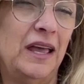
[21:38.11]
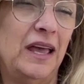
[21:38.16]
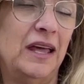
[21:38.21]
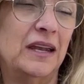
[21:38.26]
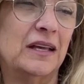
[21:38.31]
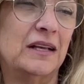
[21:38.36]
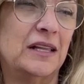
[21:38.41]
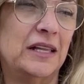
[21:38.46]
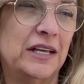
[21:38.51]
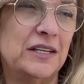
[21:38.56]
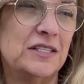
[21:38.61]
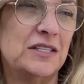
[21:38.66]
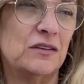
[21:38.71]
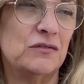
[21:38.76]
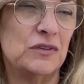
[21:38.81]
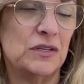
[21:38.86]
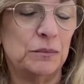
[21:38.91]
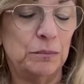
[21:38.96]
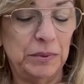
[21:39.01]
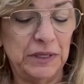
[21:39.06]
and a place
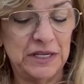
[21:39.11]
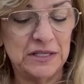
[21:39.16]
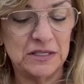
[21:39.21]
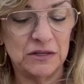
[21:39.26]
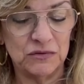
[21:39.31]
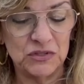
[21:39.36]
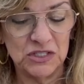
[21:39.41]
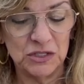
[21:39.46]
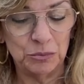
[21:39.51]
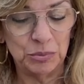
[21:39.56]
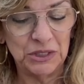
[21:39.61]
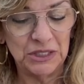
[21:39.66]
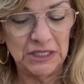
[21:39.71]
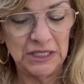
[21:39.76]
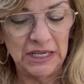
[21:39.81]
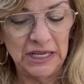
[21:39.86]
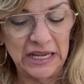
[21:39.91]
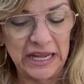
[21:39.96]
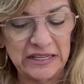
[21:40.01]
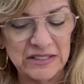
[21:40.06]
of stability,